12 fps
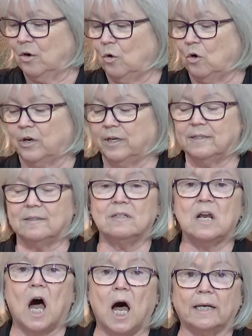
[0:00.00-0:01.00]
or it is
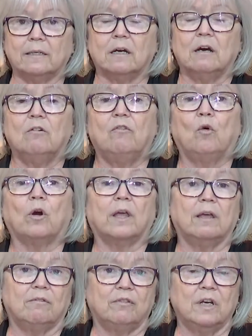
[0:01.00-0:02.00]
not
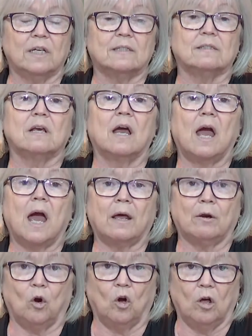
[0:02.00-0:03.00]
forgiveness
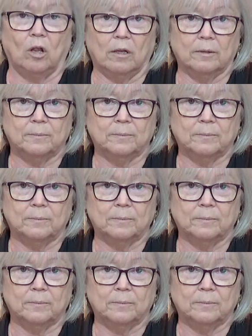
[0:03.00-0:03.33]
at all.